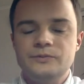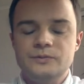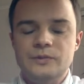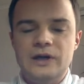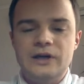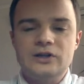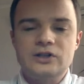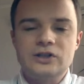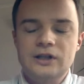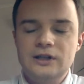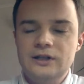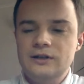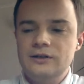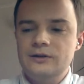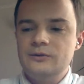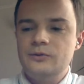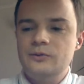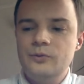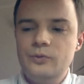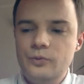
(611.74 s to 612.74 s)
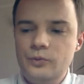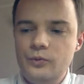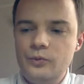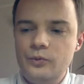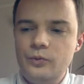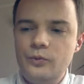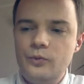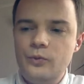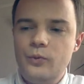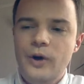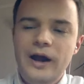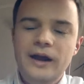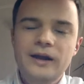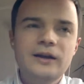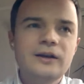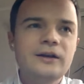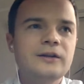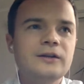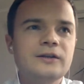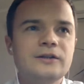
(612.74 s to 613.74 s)
actually,
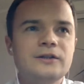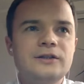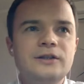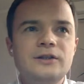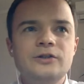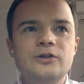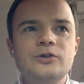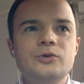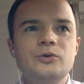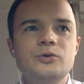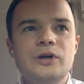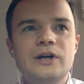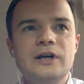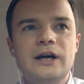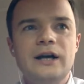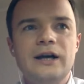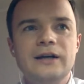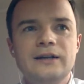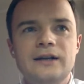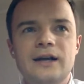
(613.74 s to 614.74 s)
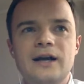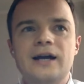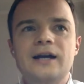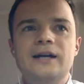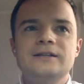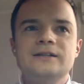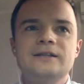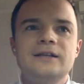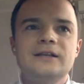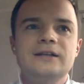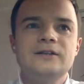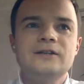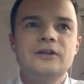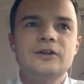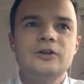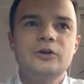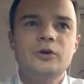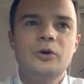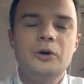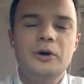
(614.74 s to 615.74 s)
when did you recognize that
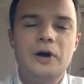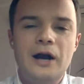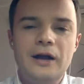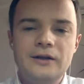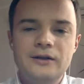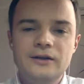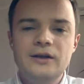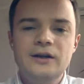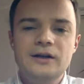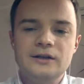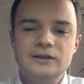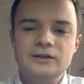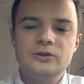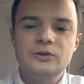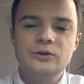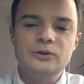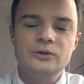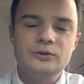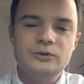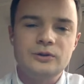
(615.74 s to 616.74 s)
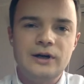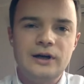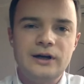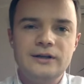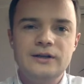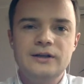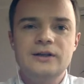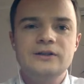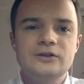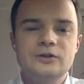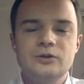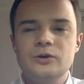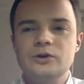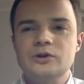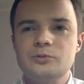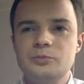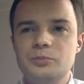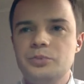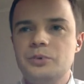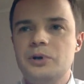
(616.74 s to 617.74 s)
your ideas you're
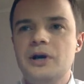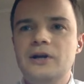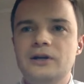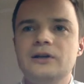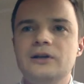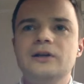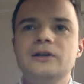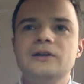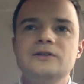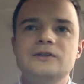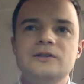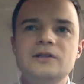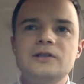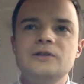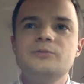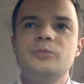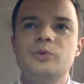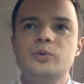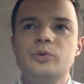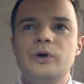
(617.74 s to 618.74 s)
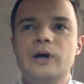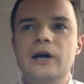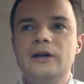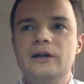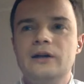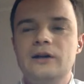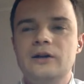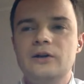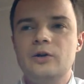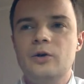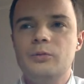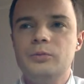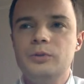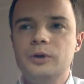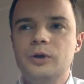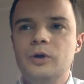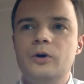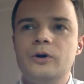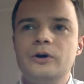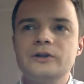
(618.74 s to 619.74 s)
spreading in this book and in your
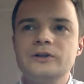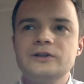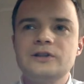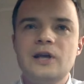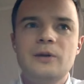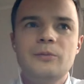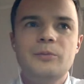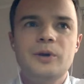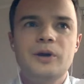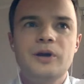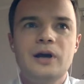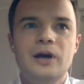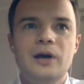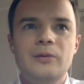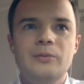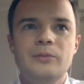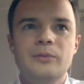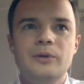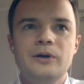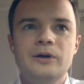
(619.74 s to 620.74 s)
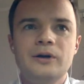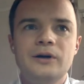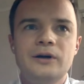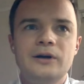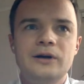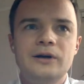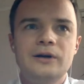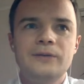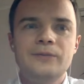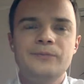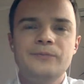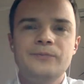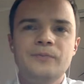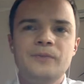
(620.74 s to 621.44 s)
blog, they become,